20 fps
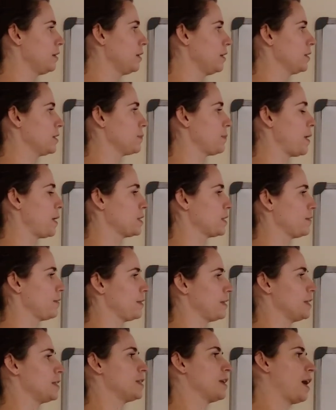It's positive on
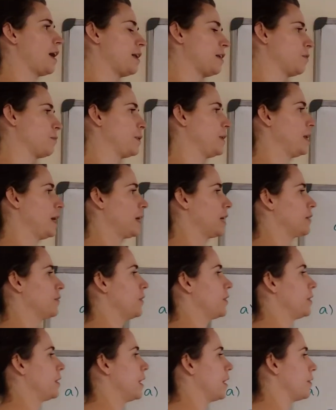this side, it'll be negative
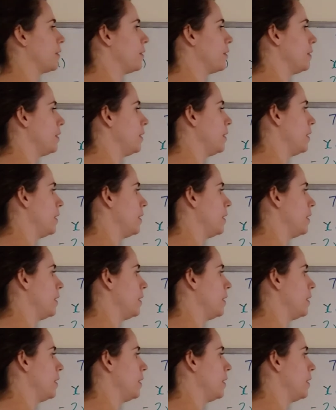on the other.